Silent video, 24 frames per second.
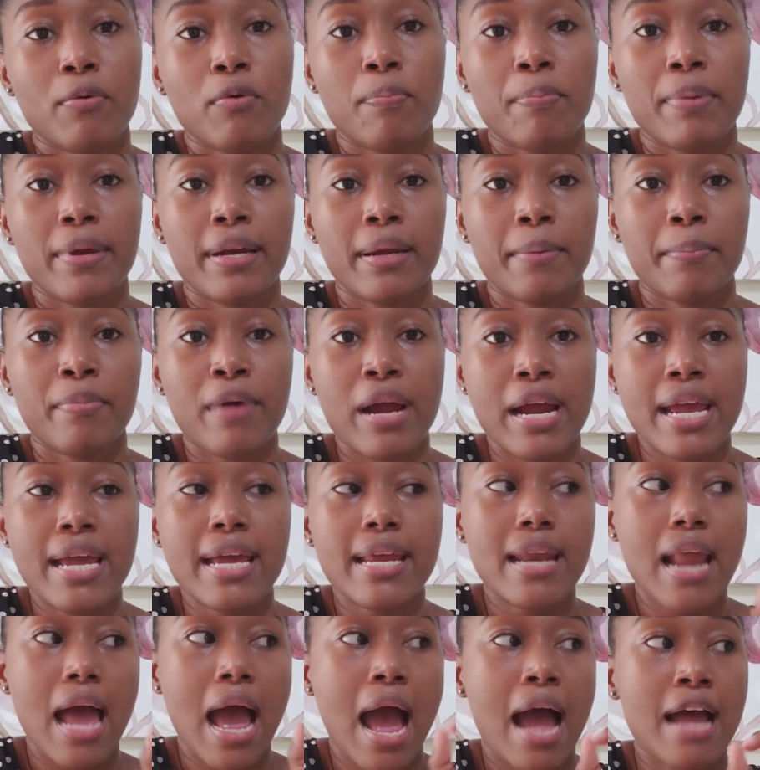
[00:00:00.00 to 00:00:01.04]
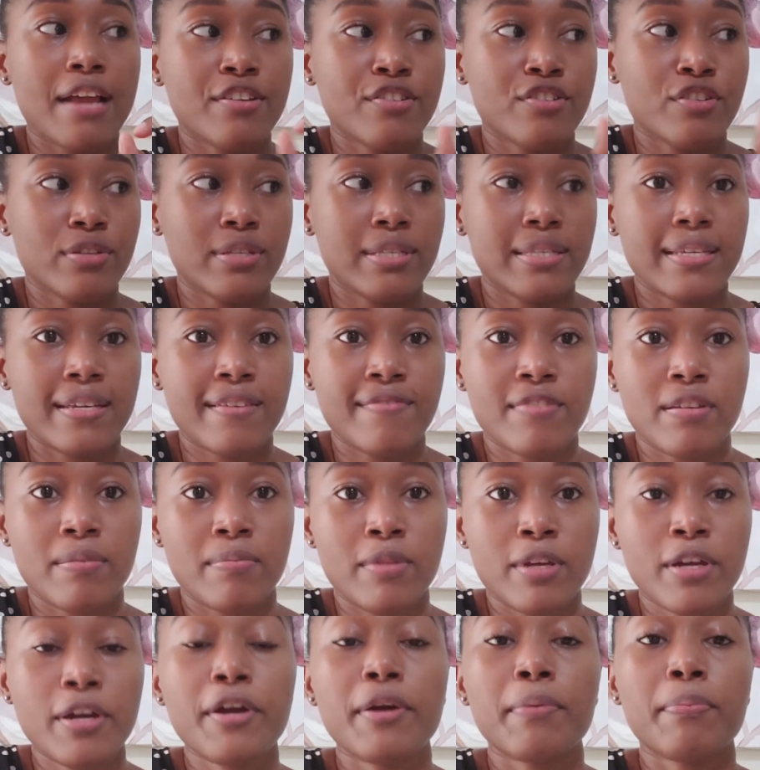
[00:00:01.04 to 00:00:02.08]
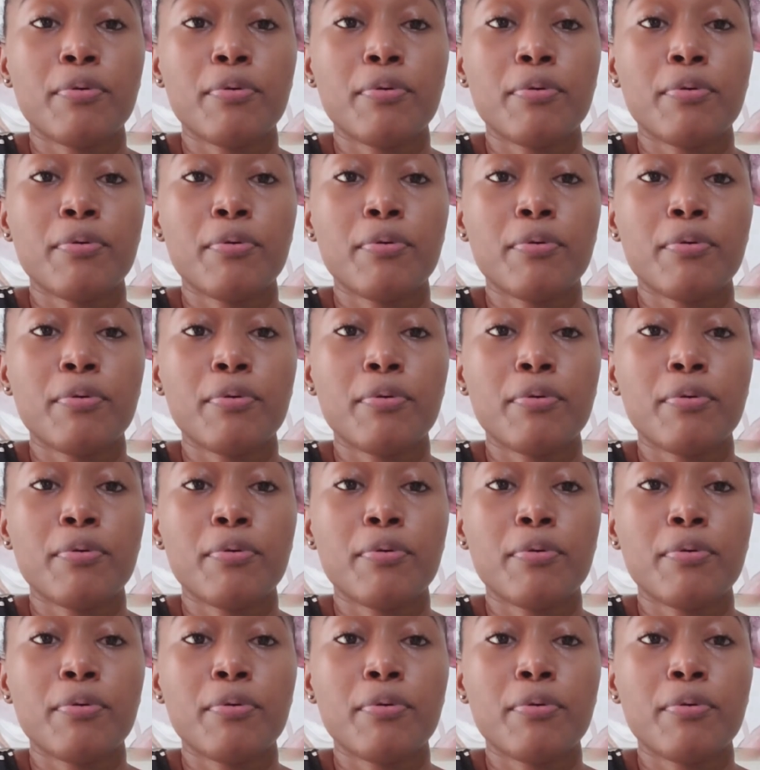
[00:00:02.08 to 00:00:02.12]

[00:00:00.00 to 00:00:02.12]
open a bracket and just save them there,